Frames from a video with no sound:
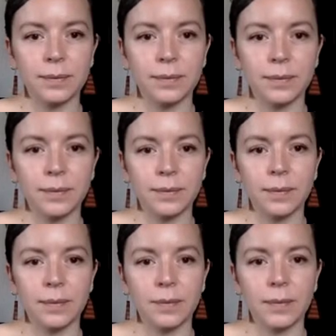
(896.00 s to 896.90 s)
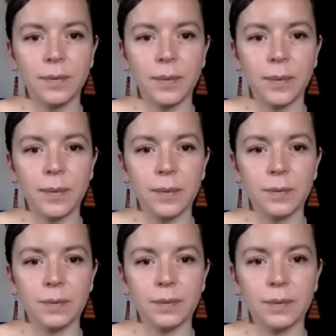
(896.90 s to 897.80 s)

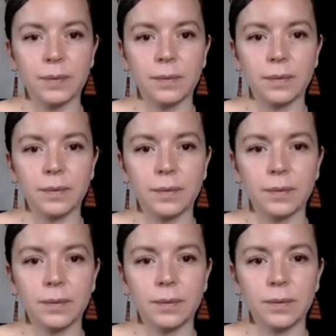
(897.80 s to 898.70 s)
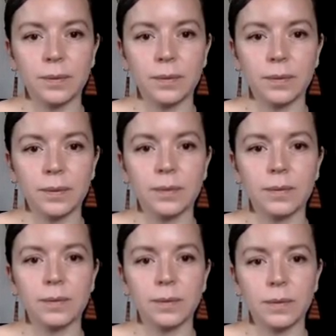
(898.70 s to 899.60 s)

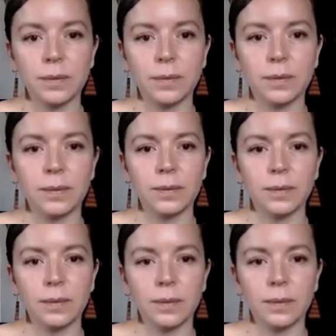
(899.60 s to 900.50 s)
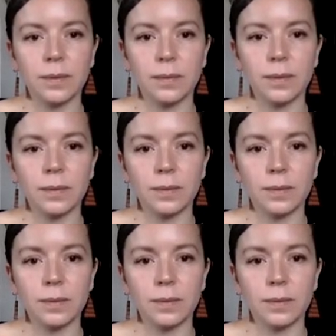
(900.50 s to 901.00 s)
(not speaking)